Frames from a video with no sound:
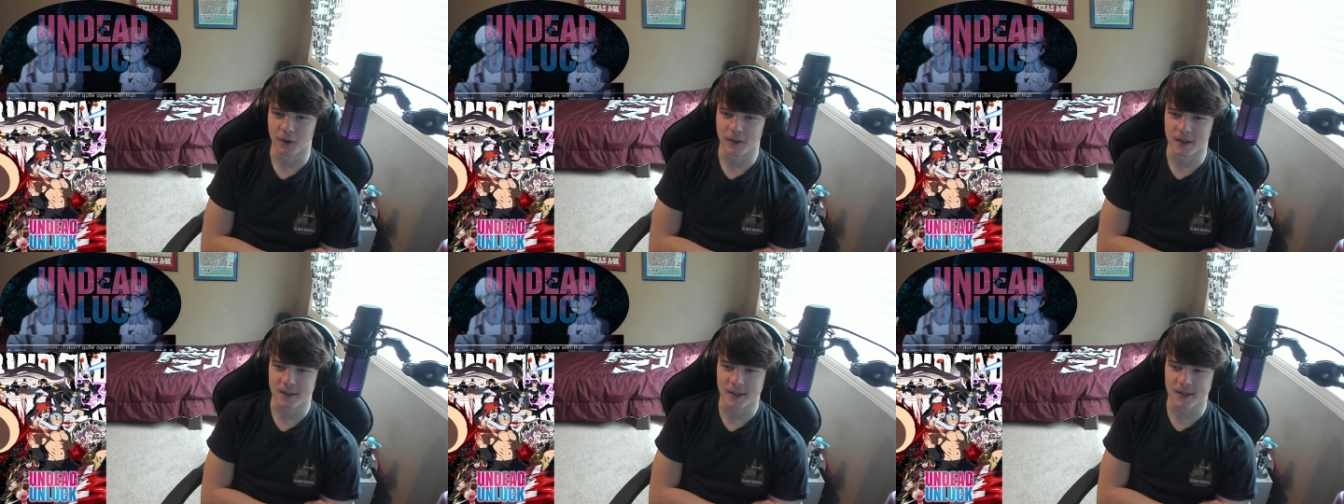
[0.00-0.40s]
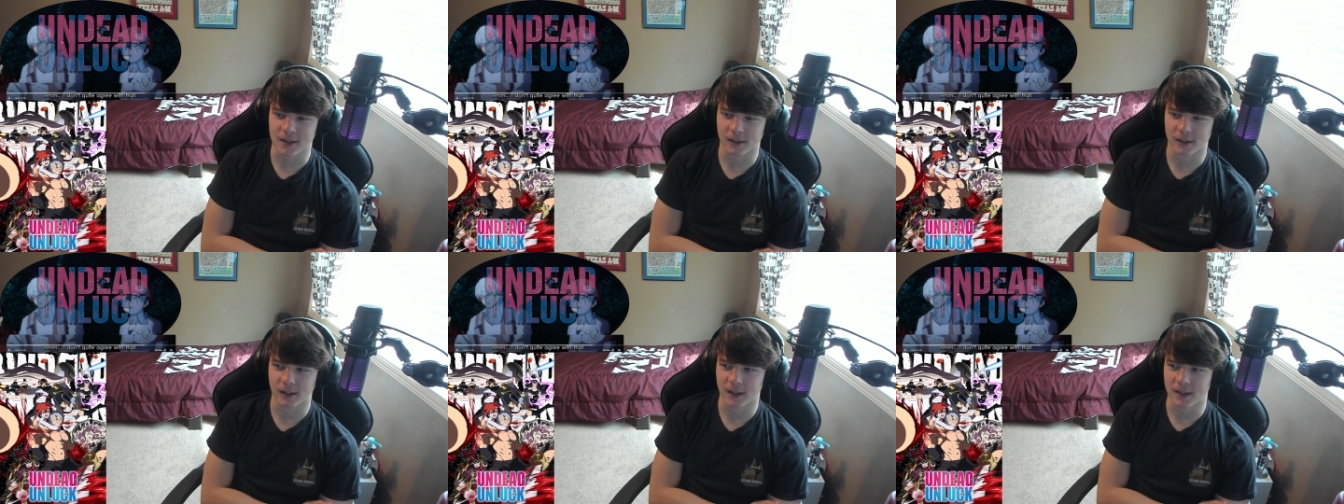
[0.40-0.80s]
This is
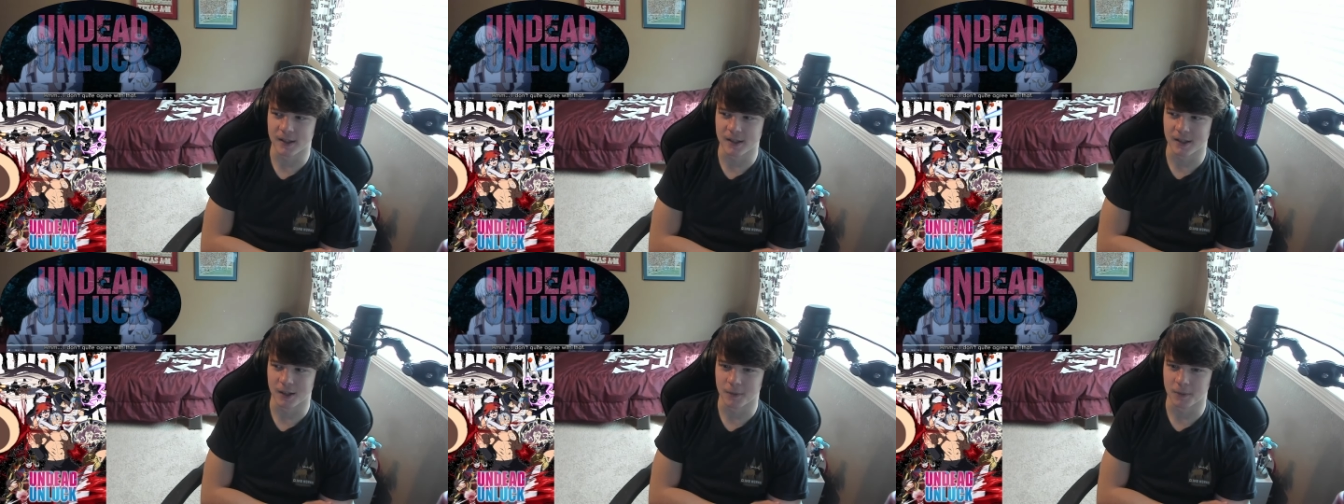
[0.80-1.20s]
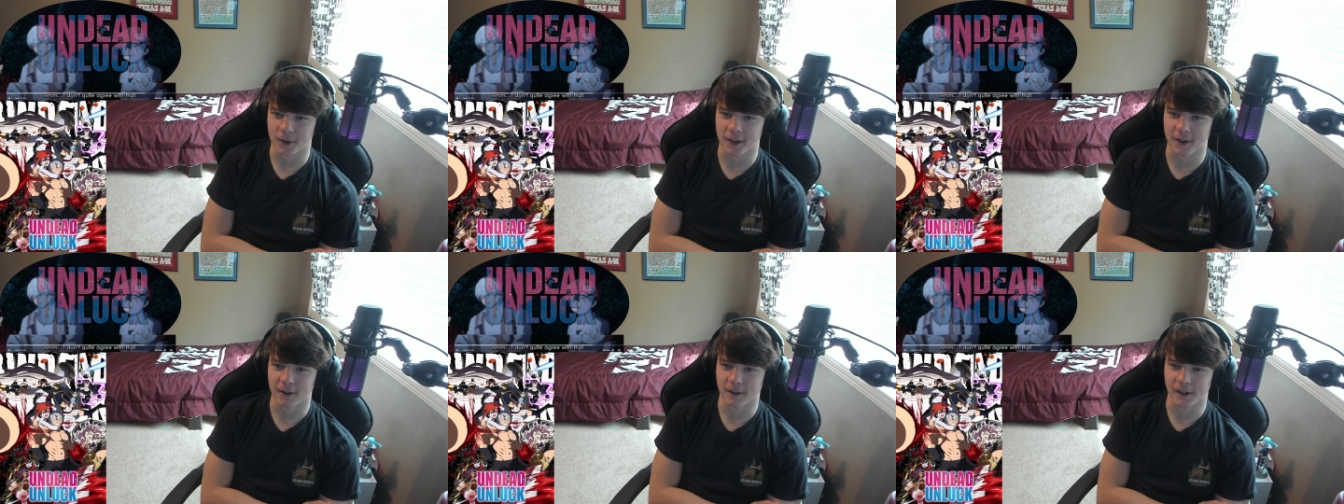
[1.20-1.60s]
clearly still
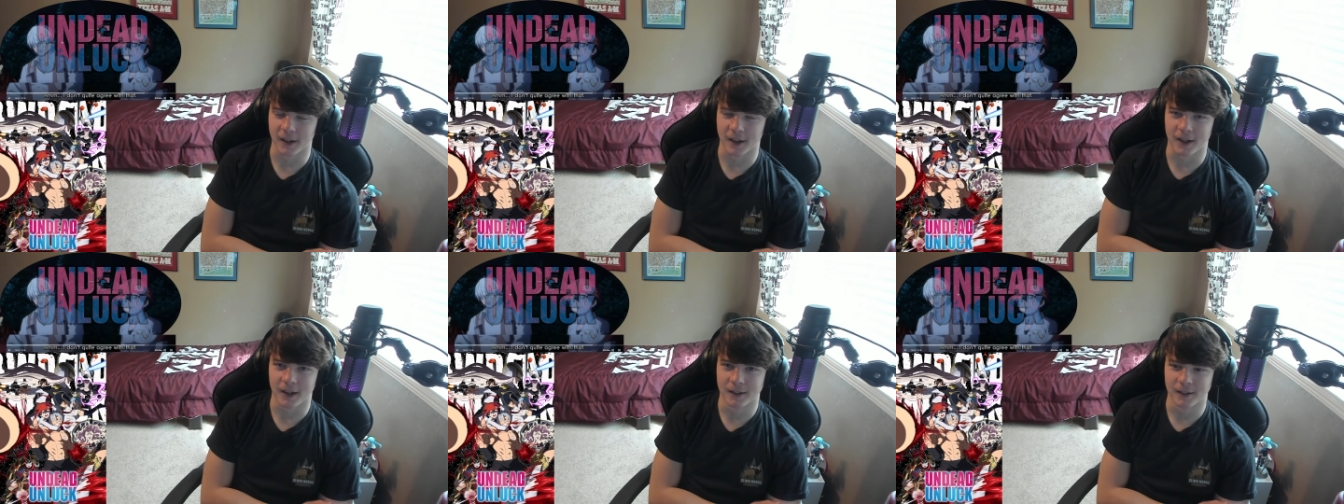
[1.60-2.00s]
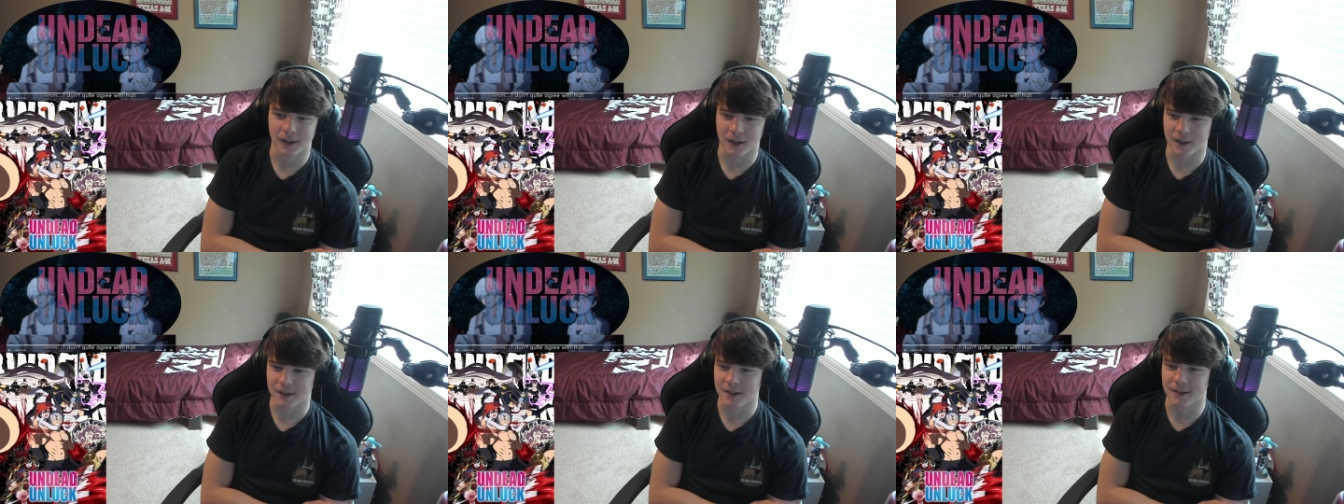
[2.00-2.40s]
pretty early on,
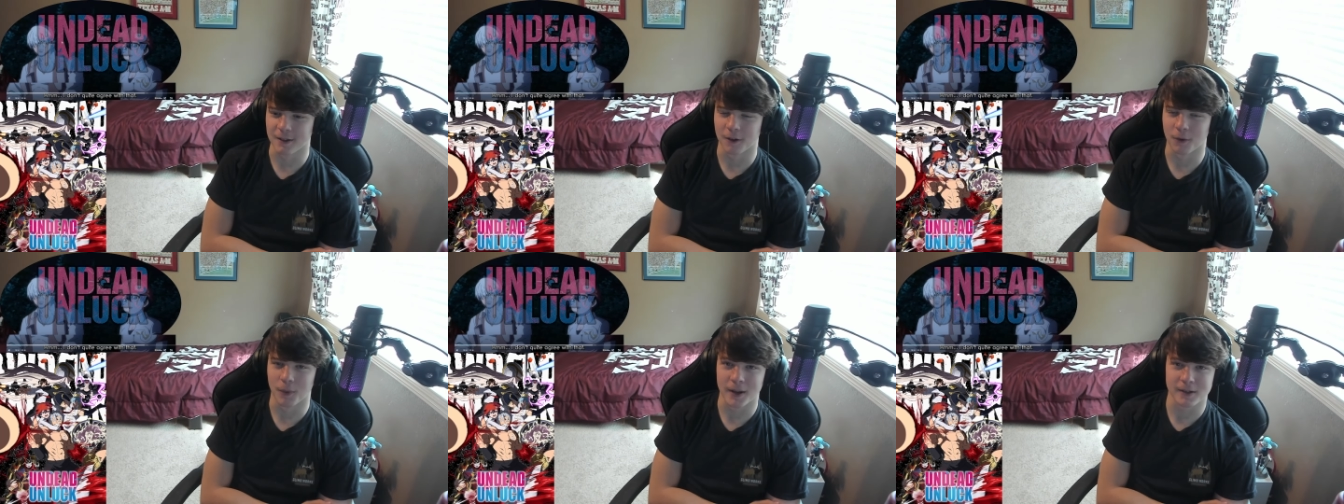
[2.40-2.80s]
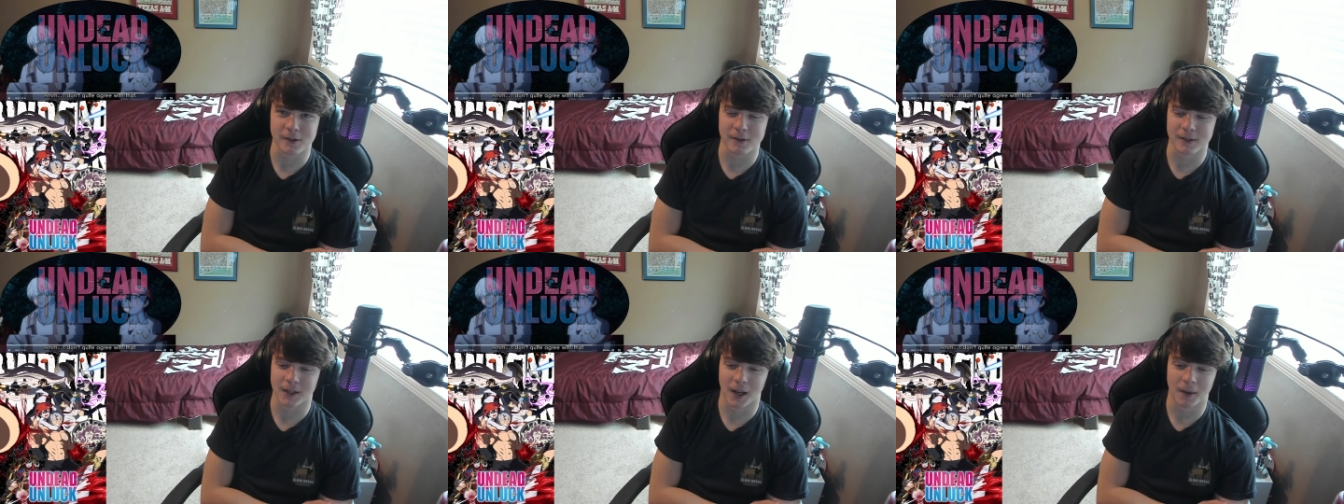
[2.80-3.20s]
like it's still
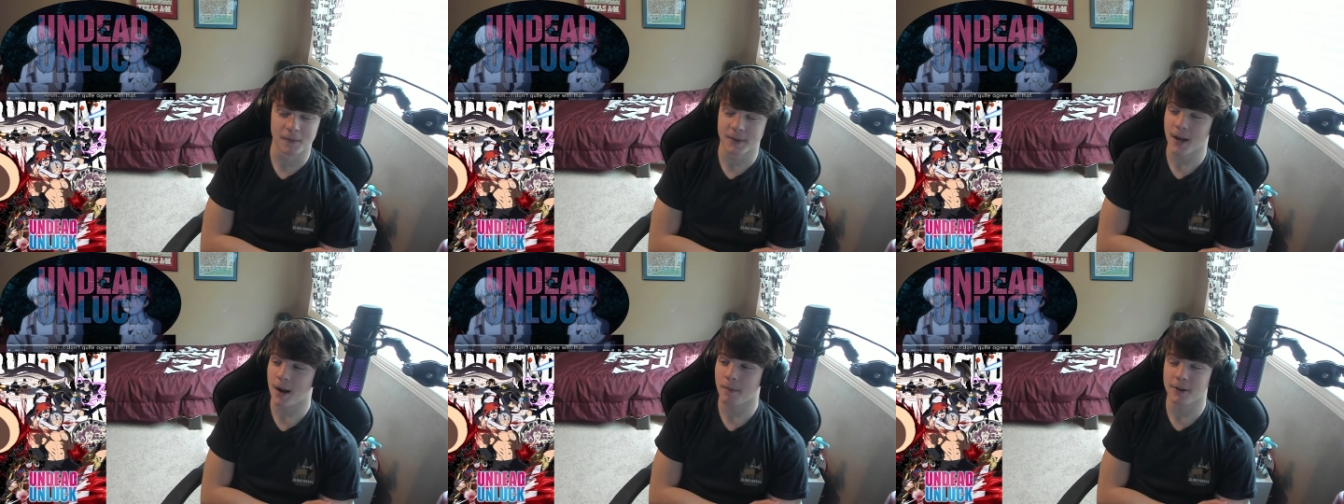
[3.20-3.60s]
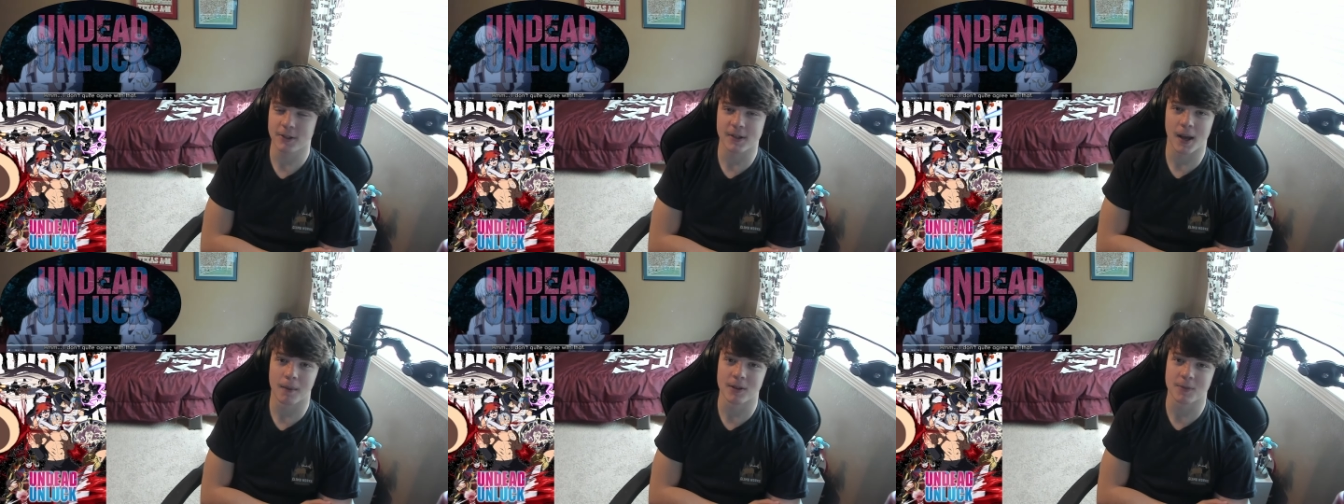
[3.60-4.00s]
Western times. Not much
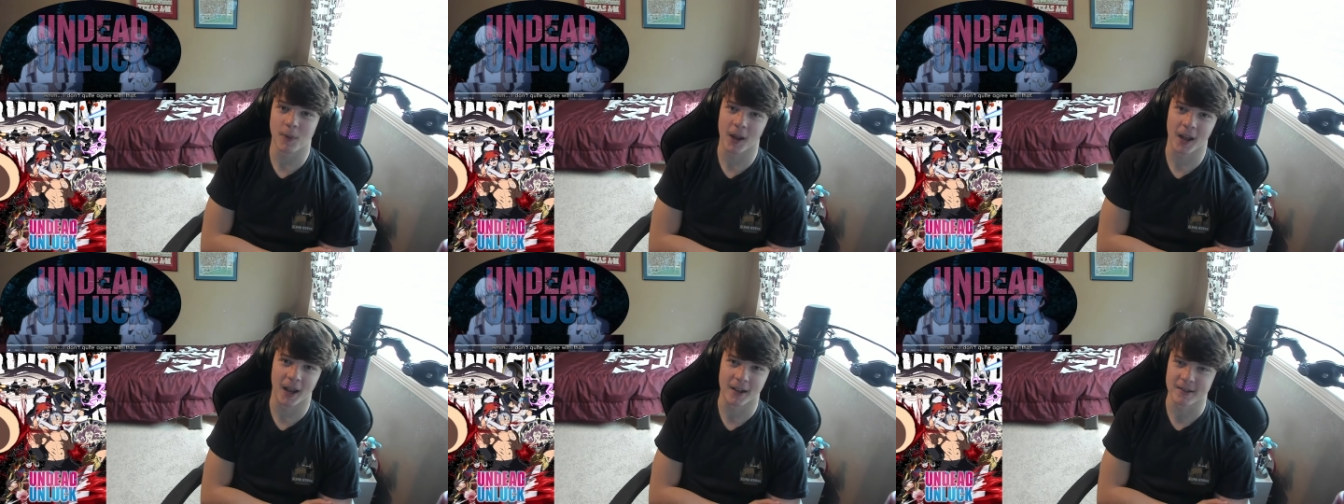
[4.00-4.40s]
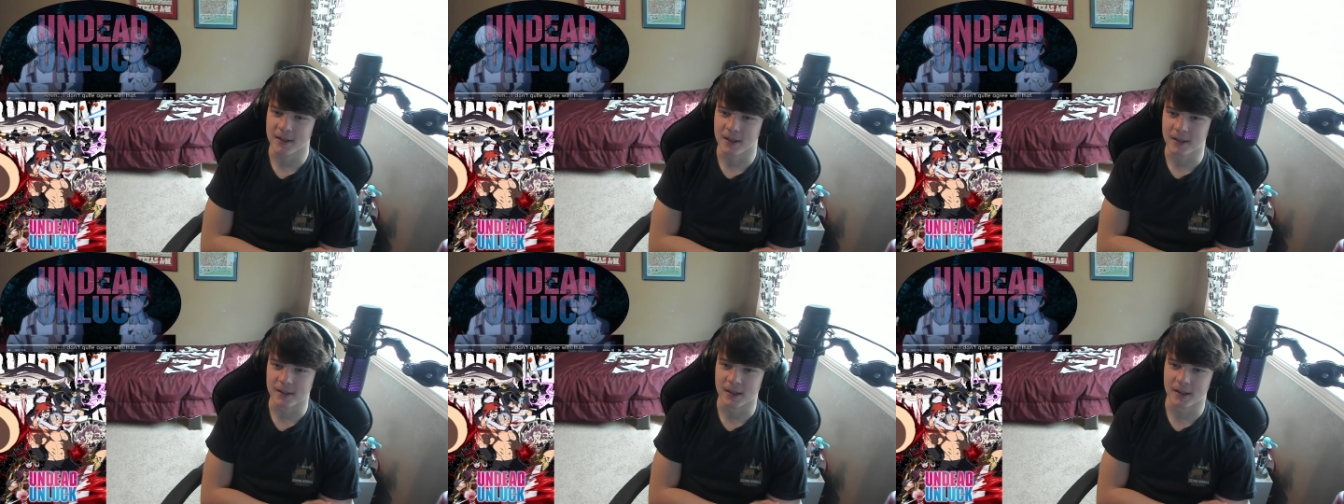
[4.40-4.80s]
time has passed
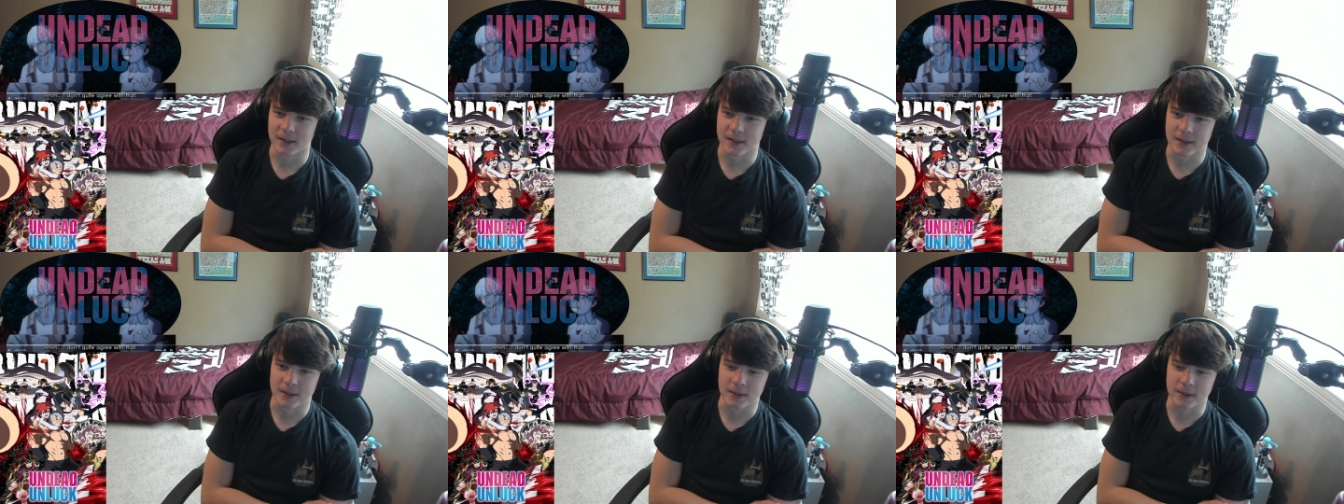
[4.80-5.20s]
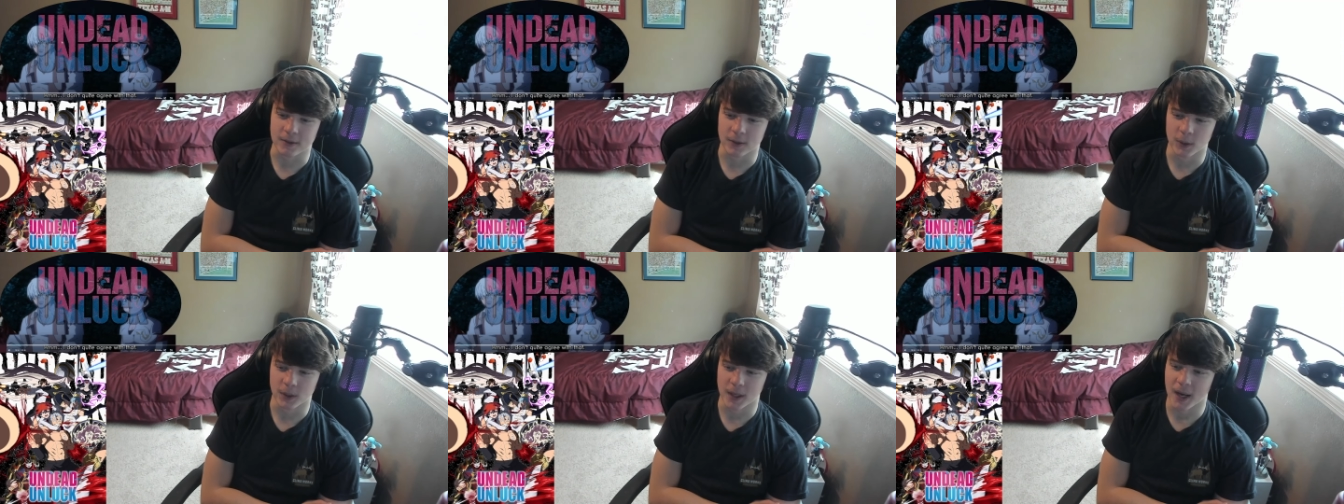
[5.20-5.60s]
since uh, since his
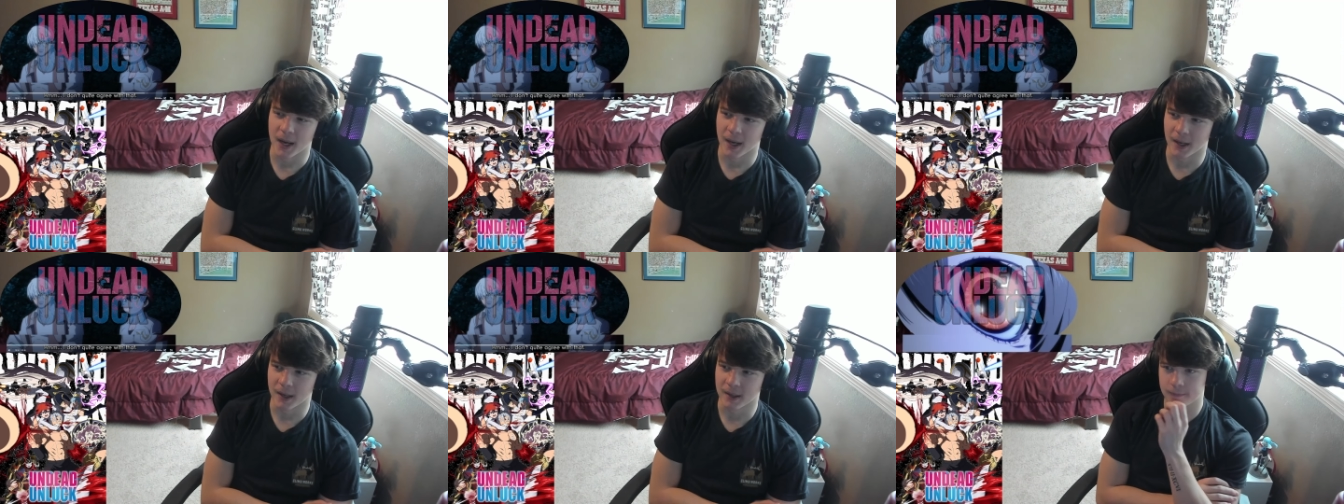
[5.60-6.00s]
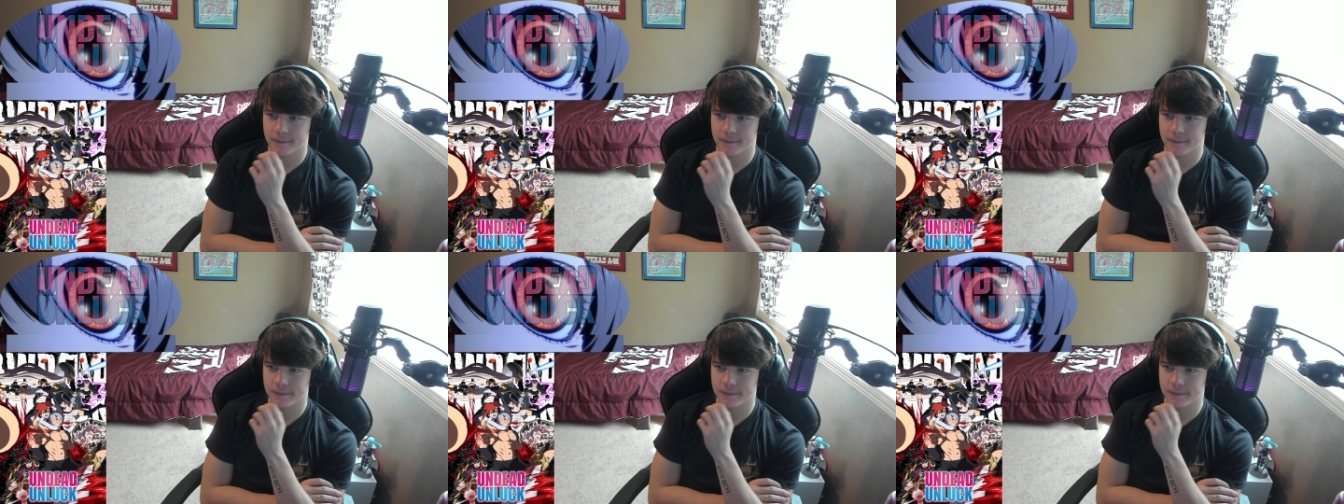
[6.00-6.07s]
crew died.